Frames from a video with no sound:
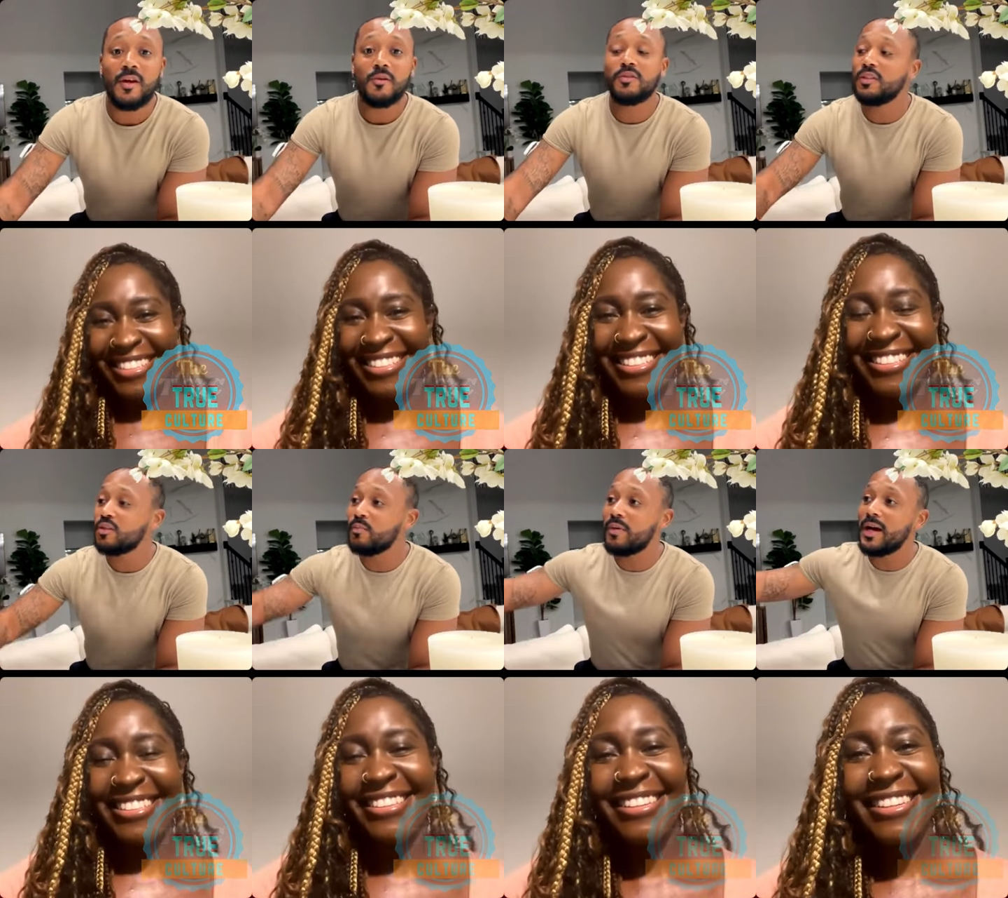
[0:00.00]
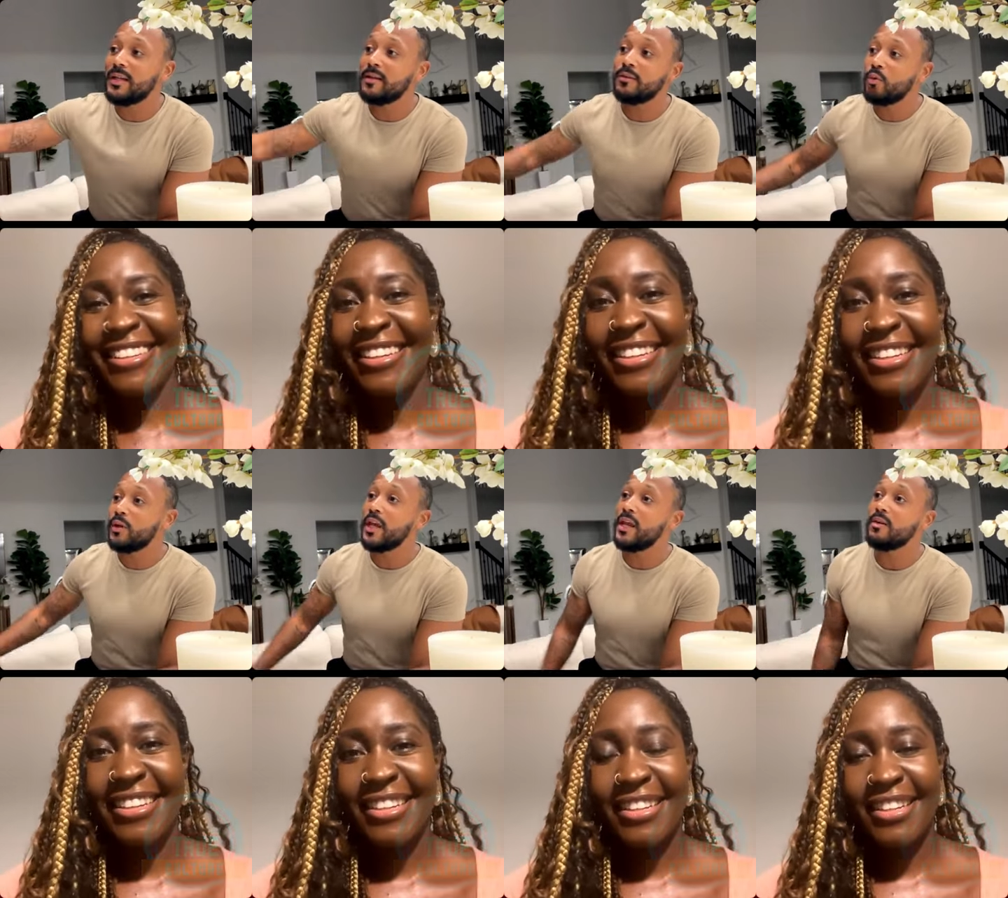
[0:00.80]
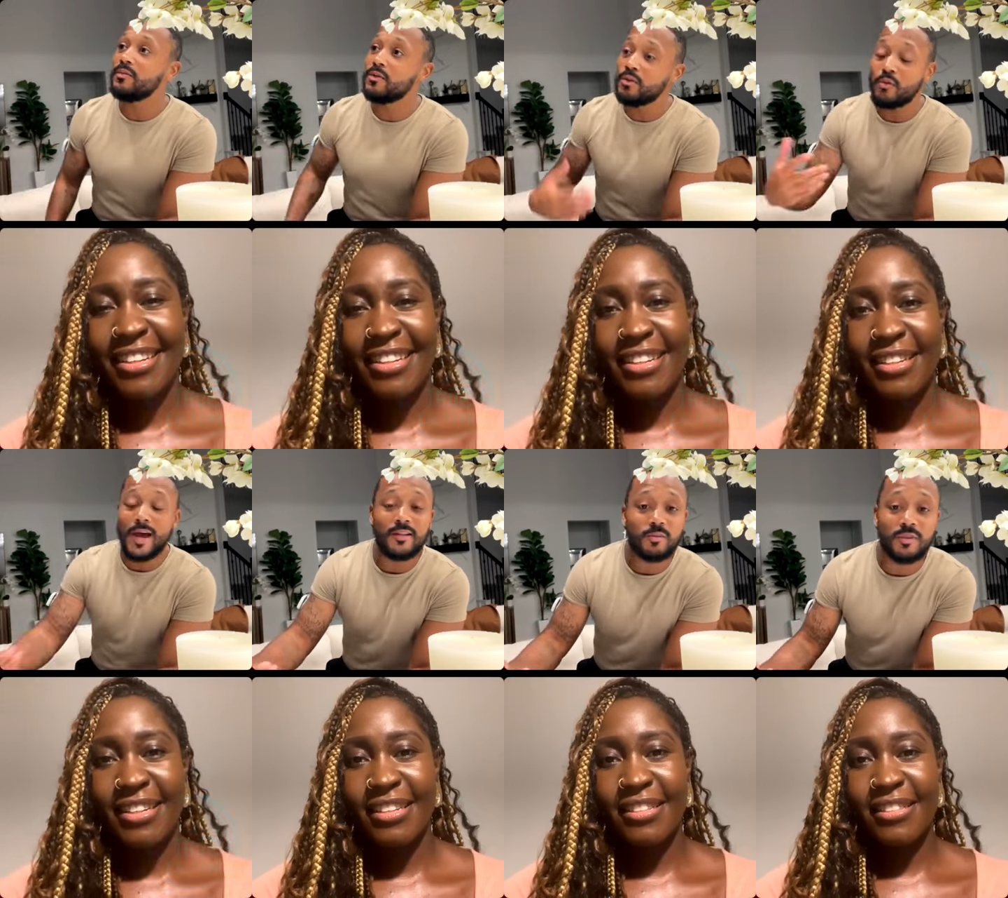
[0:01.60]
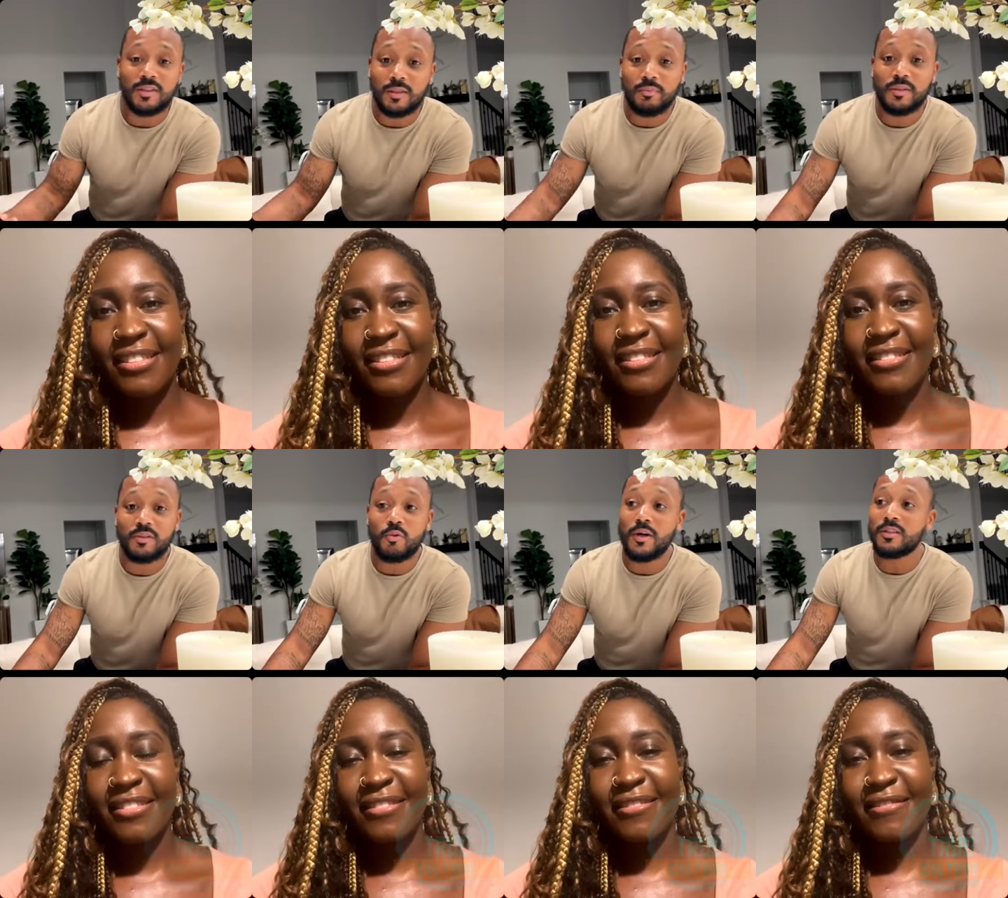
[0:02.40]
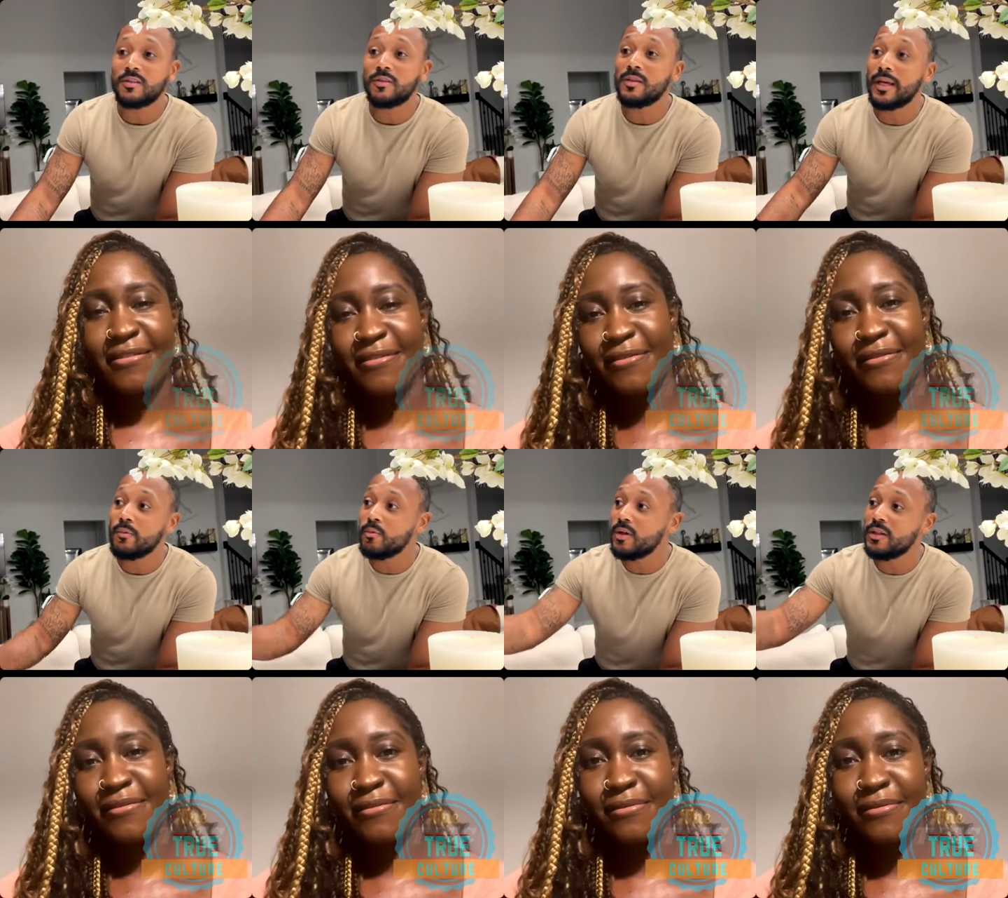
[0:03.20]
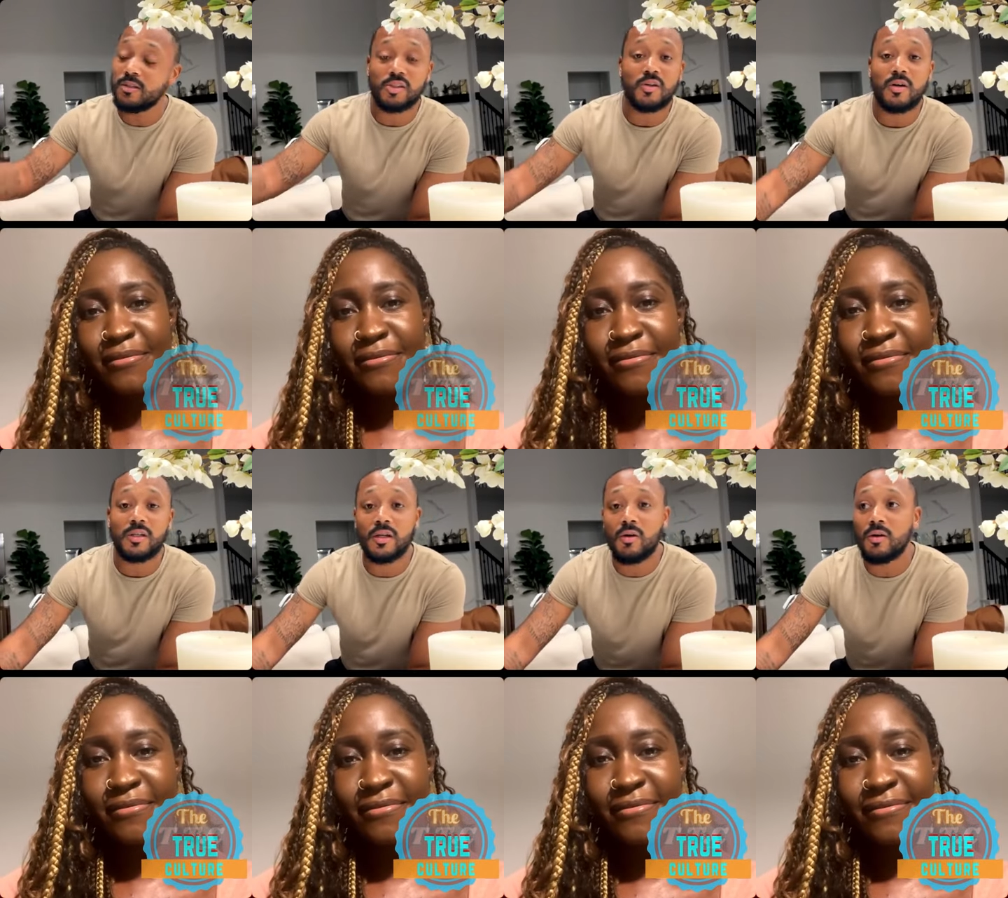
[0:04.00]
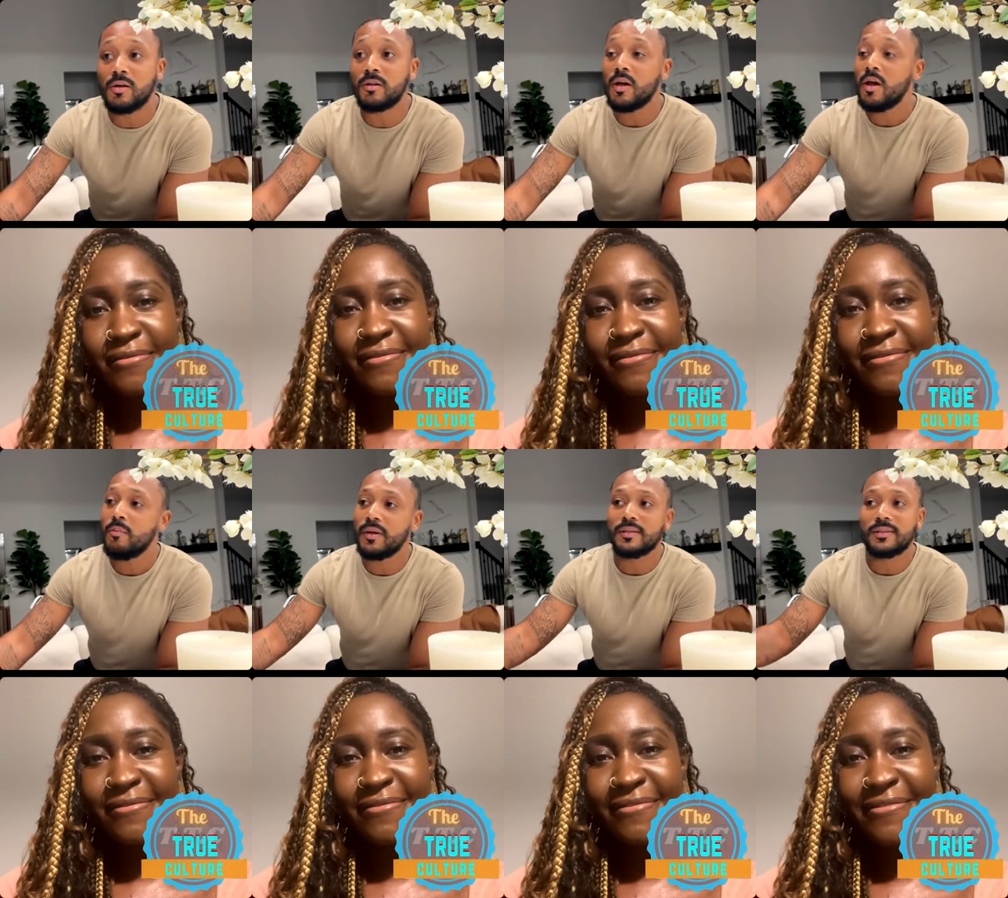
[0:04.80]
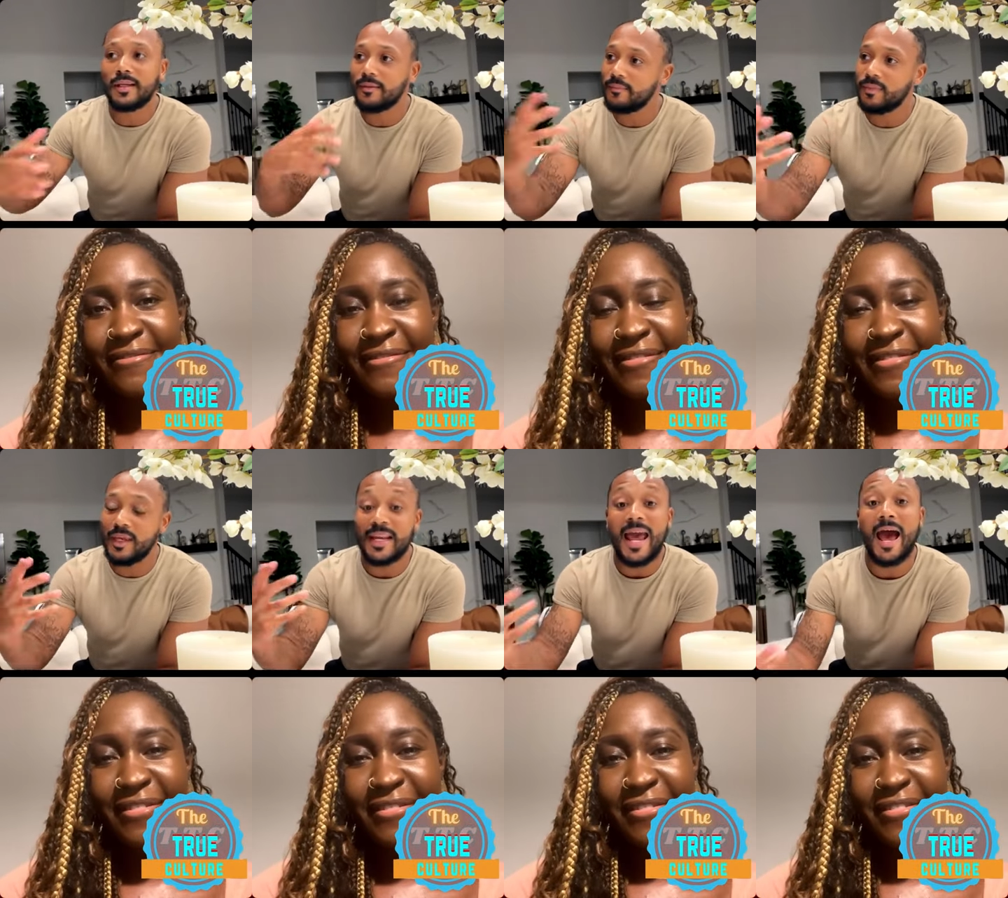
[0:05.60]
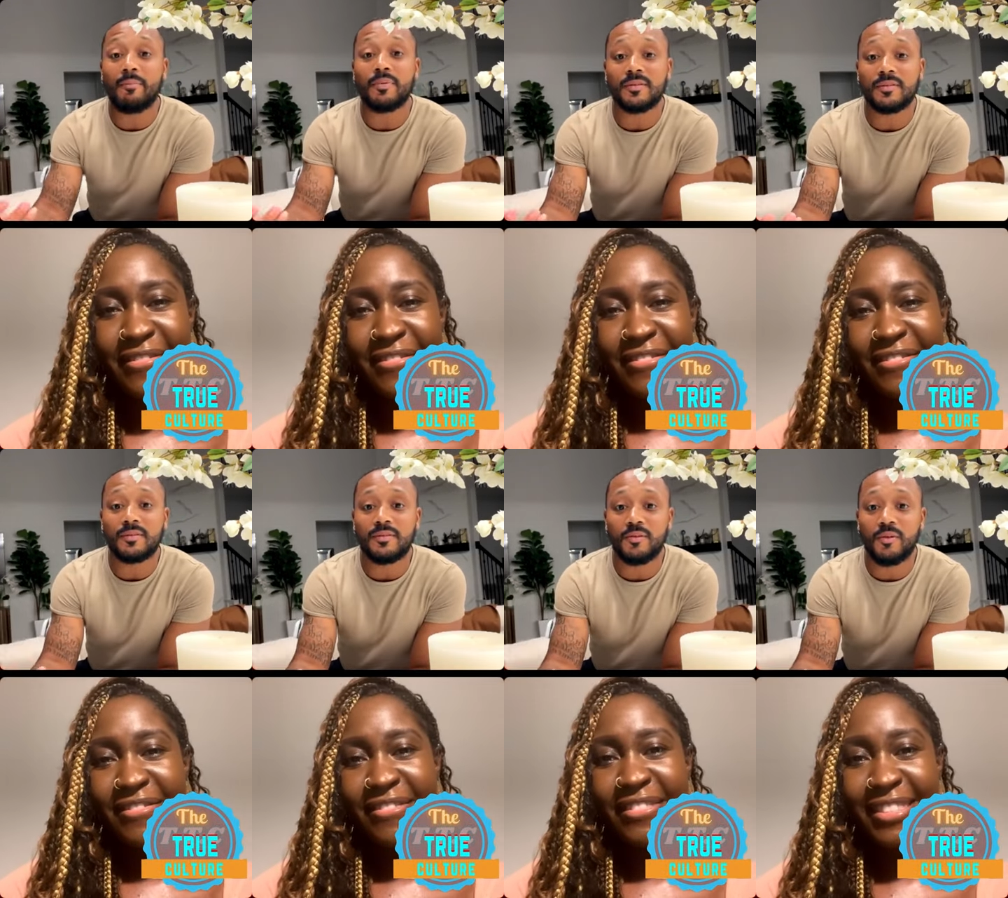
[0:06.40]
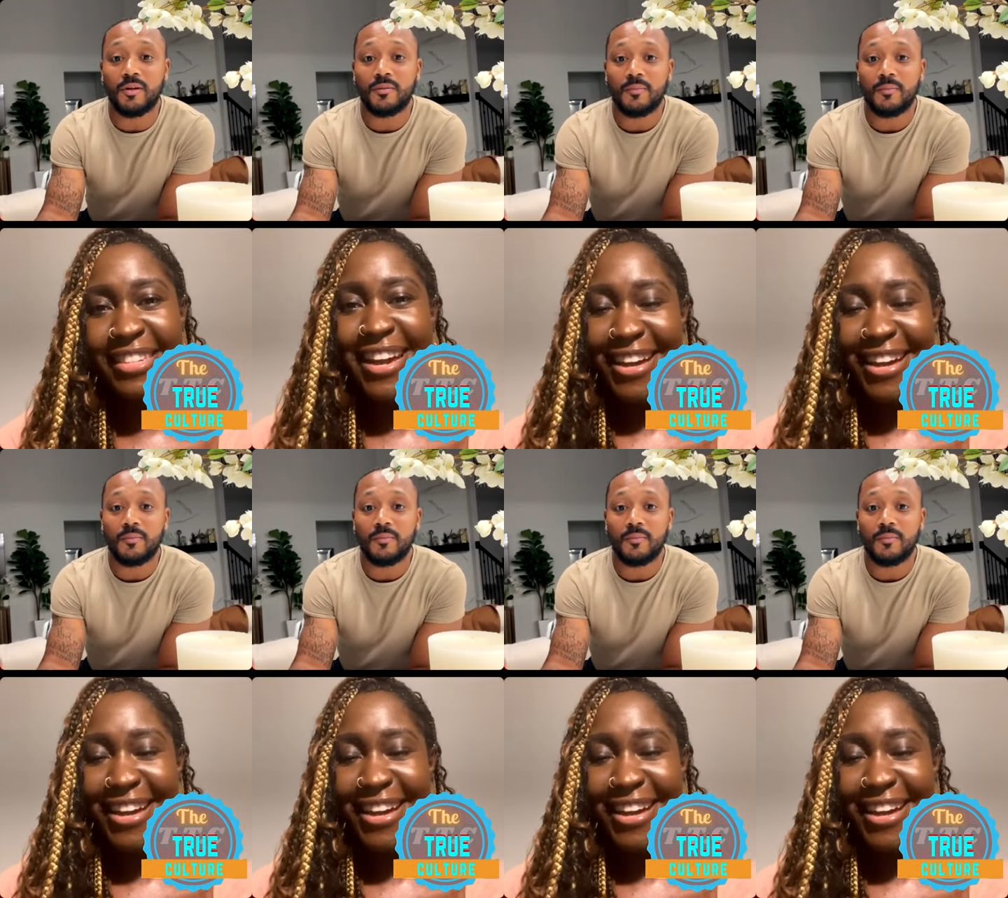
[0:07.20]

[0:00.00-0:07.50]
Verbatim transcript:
Speaker 1: You see somebody, they're doing an interview and you ask them the simplest question. You're like, what is Shardy on? But it's like, it happens. Yeah. You know?